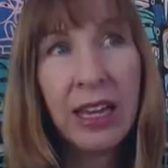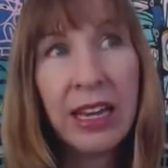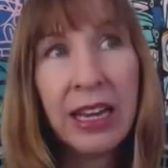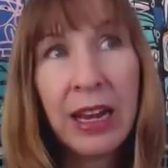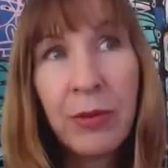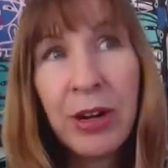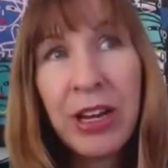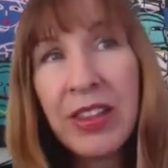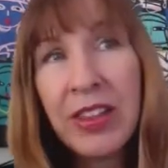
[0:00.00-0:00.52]

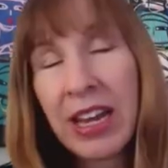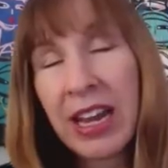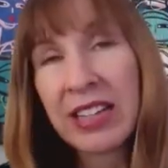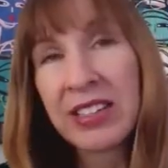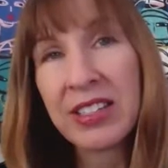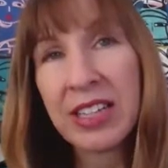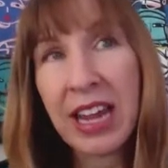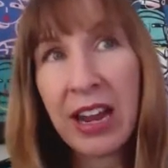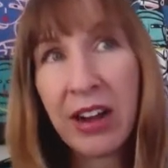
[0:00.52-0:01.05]
Now, one of the
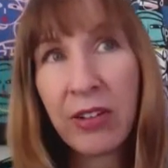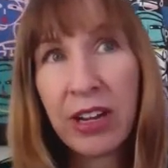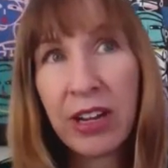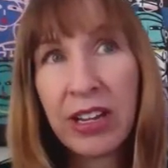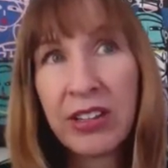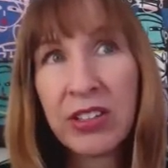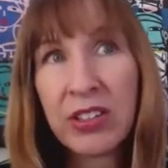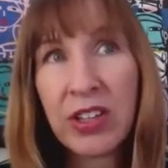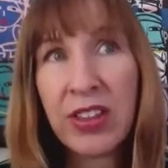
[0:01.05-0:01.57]
next
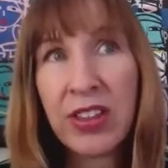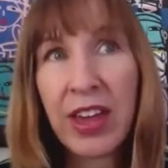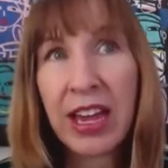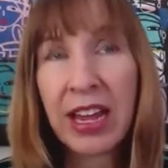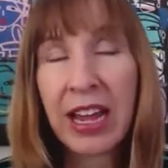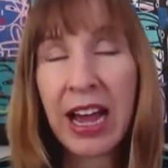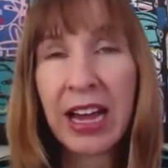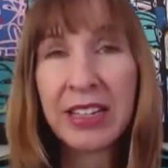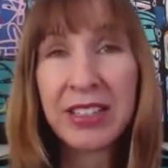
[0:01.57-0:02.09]
areas that
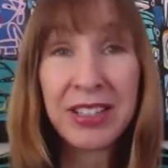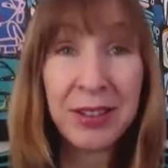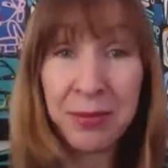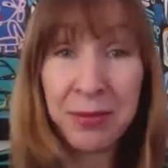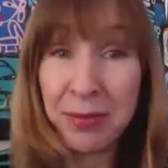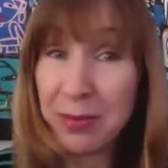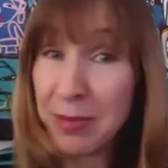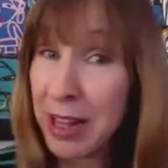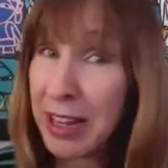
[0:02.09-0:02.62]
got
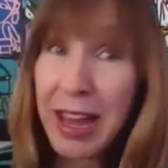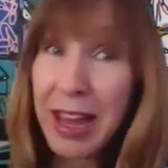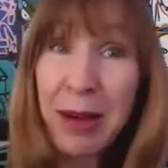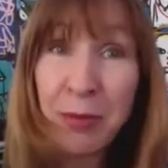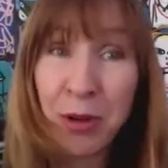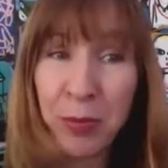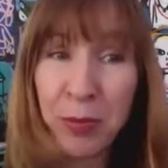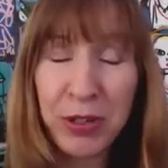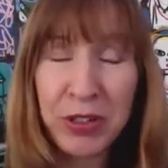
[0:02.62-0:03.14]
a lot
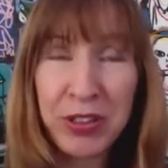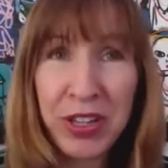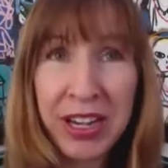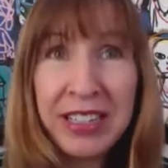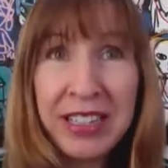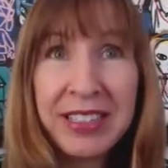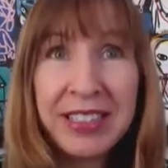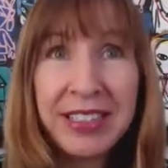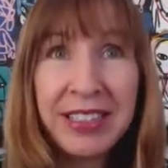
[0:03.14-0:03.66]
more
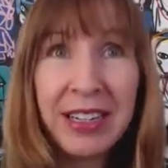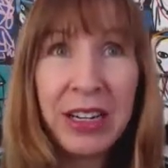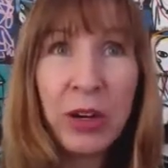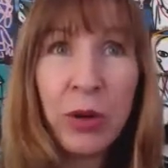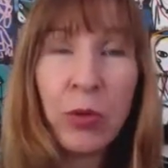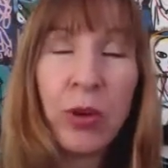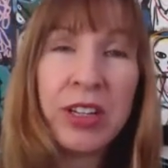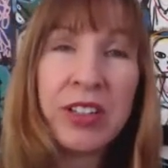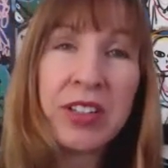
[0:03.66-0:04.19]
precise
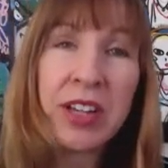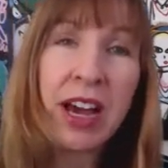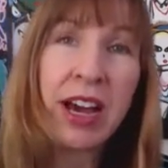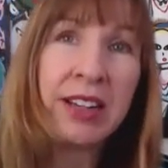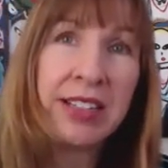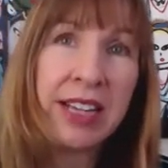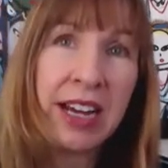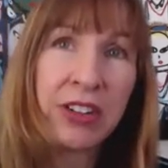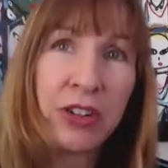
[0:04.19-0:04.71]
was
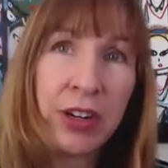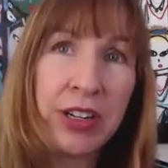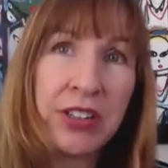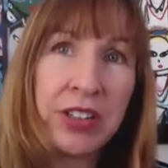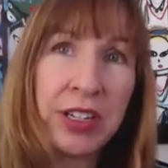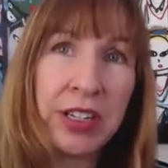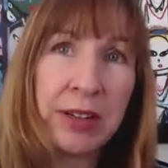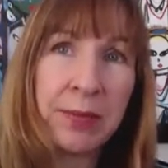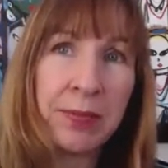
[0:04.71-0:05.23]
contact
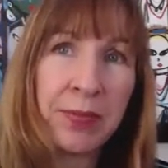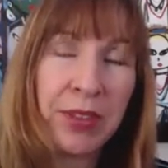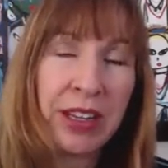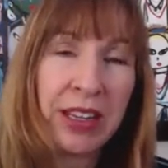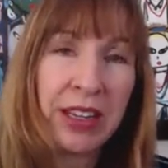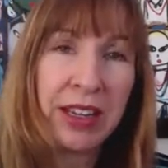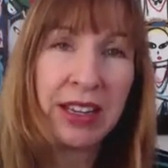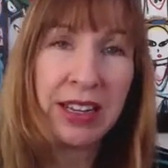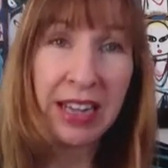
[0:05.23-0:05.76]
tracing.
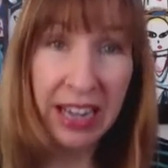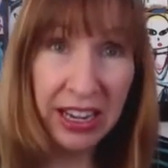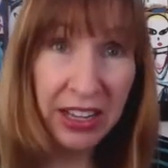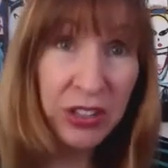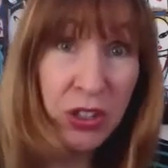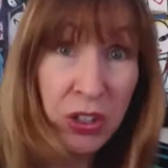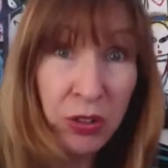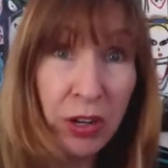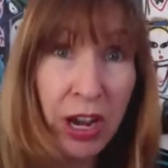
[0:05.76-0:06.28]
Now,
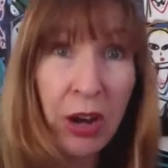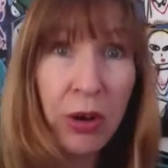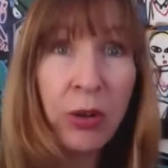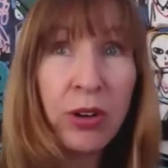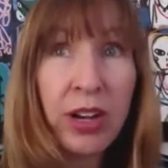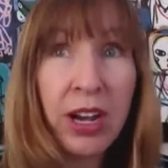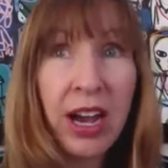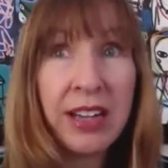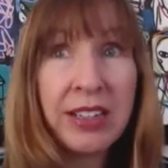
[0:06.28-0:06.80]
as you know,
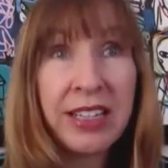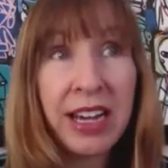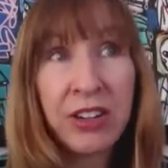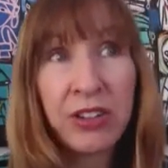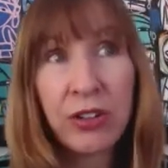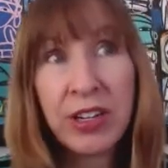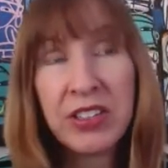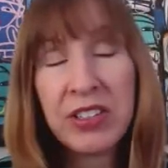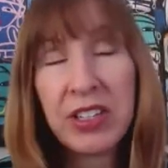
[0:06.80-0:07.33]
contact
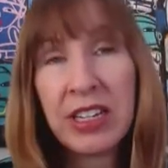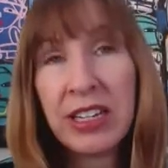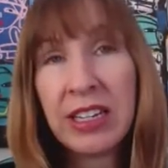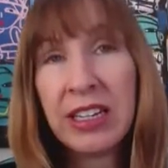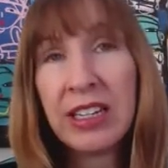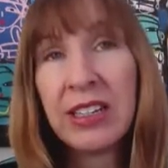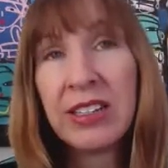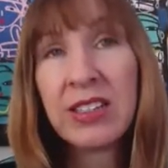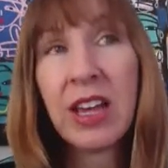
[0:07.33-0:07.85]
tracing
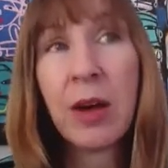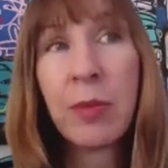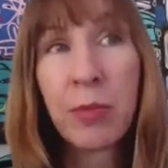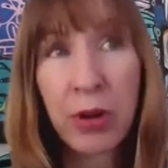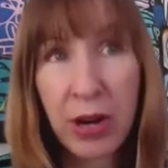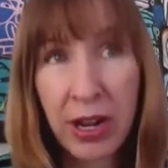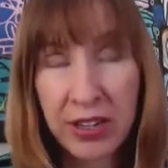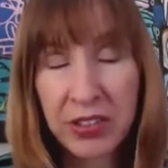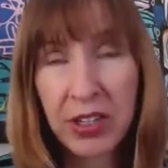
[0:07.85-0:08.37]
is a
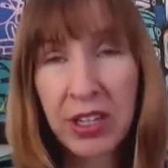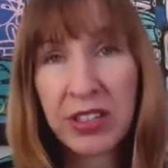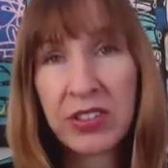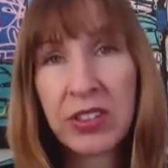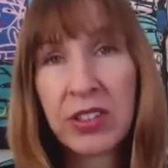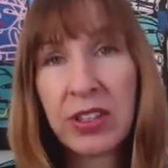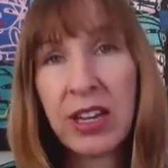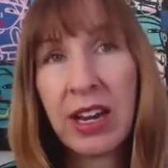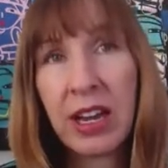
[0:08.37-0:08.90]
process
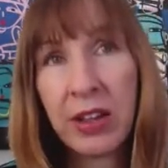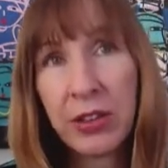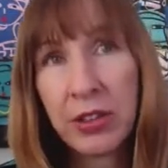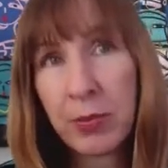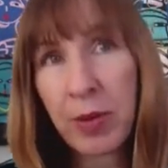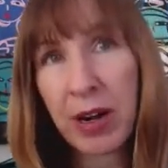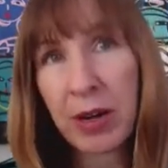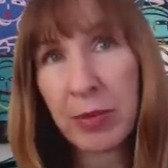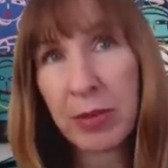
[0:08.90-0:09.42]
that health
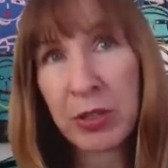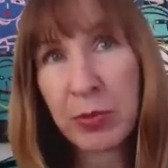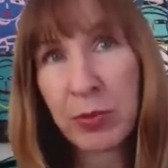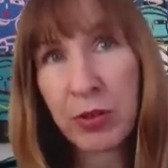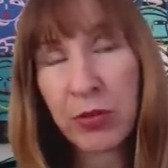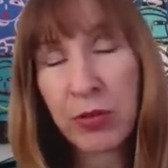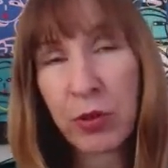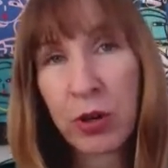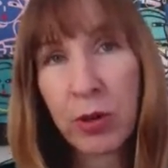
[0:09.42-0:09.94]
departments
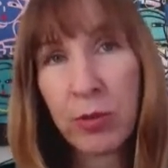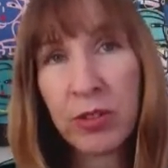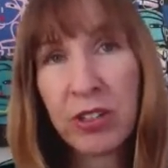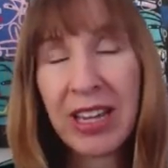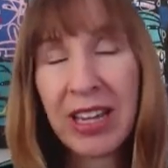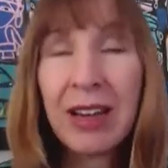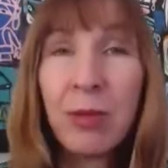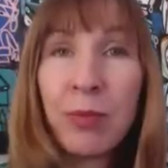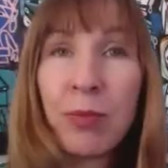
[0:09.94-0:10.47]
perform
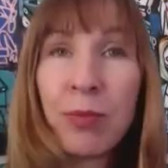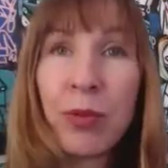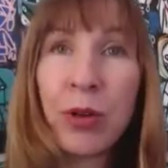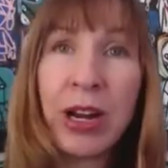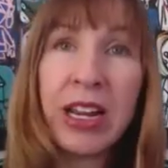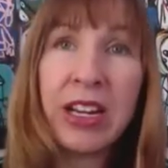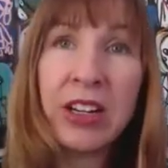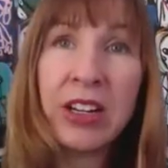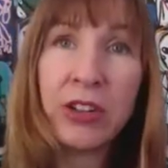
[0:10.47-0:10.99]
to help
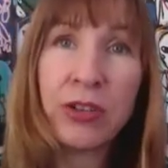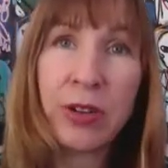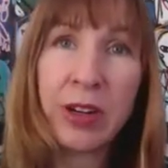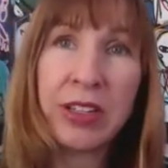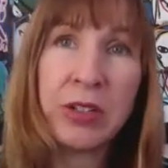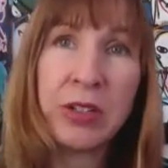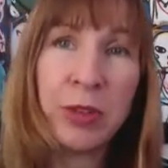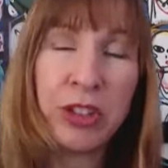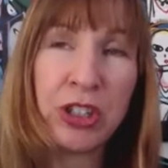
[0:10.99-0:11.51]
break
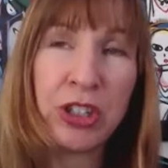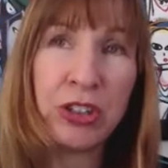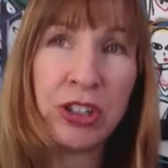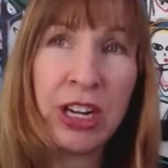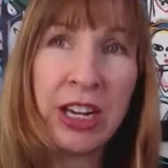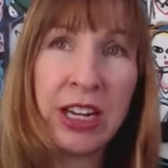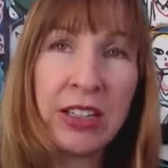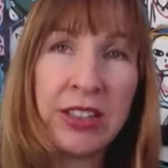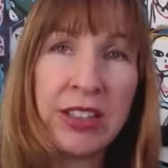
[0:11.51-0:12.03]
transmission
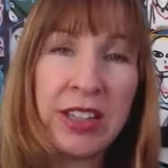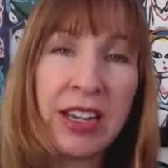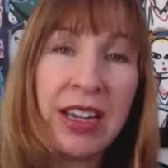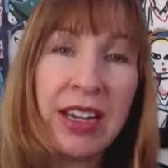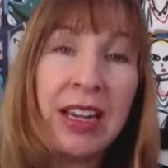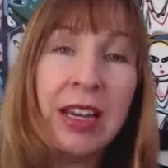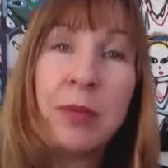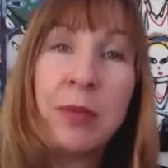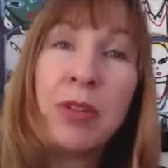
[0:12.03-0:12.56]
chains
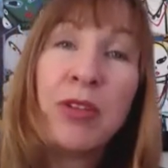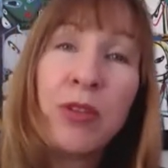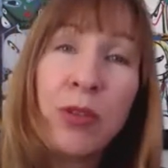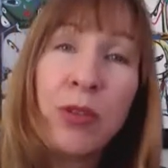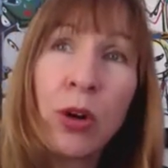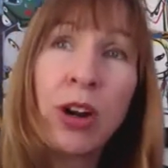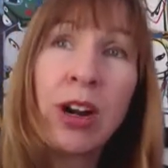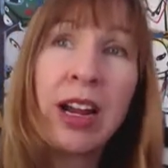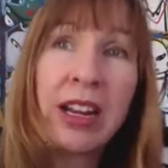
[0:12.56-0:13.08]

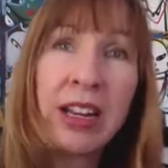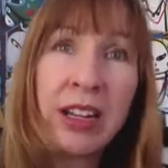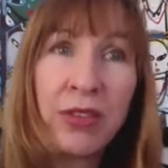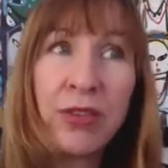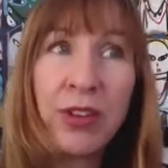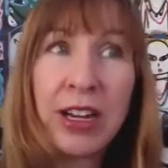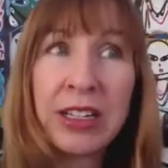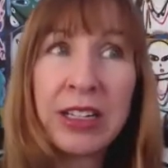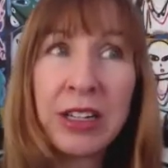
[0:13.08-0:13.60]
before an
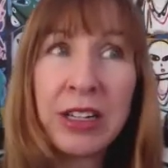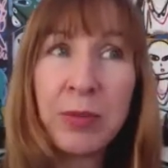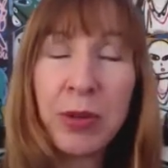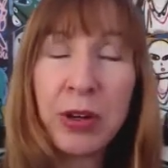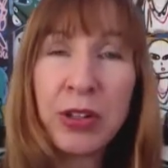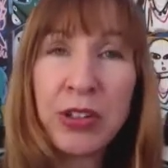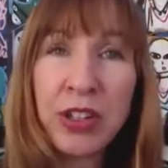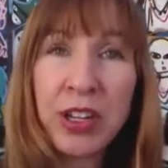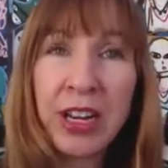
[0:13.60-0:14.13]
infected
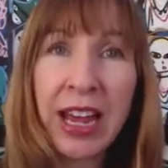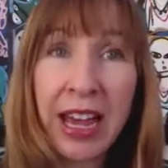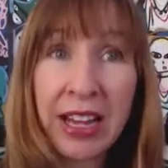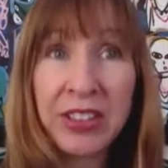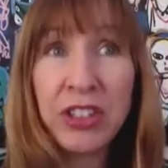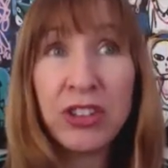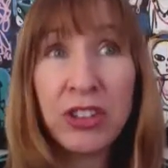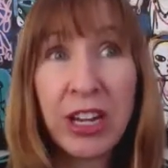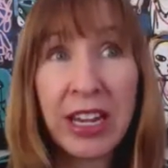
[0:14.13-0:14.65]
person
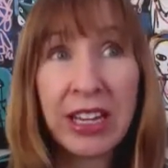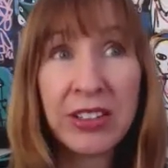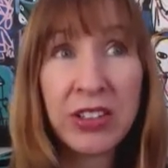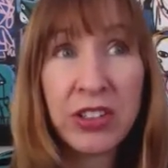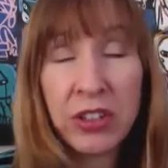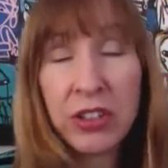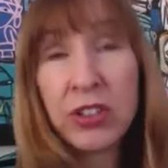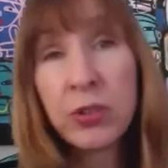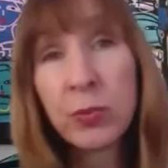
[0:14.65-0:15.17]
has a chance
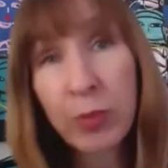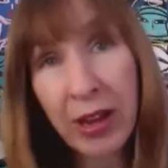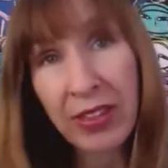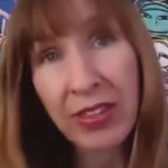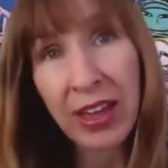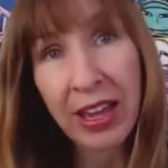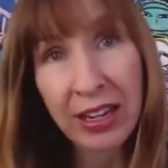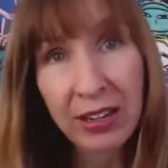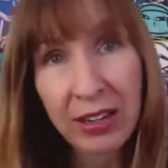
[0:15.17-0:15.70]
to spread
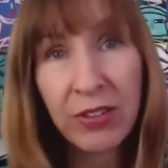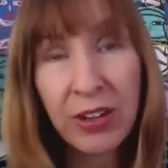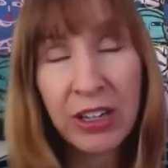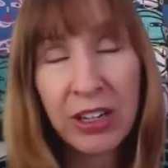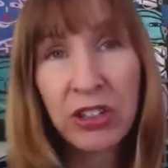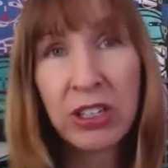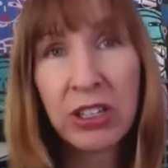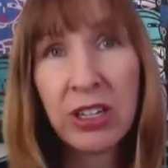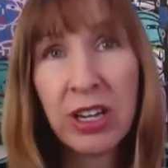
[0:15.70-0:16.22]
that
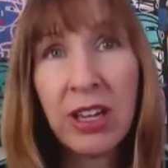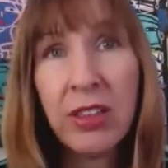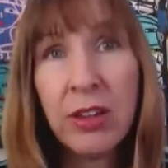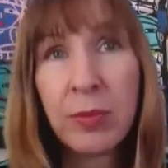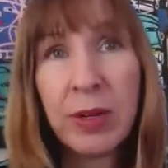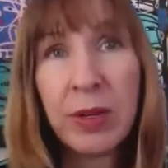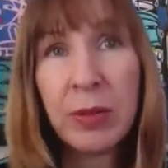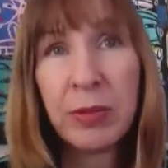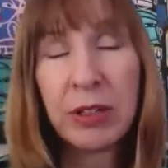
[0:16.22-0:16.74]
infection to other
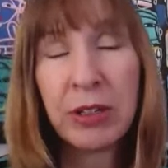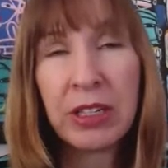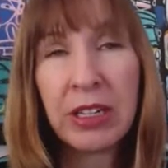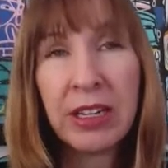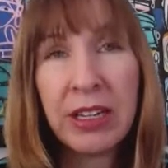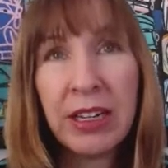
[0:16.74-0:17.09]
people.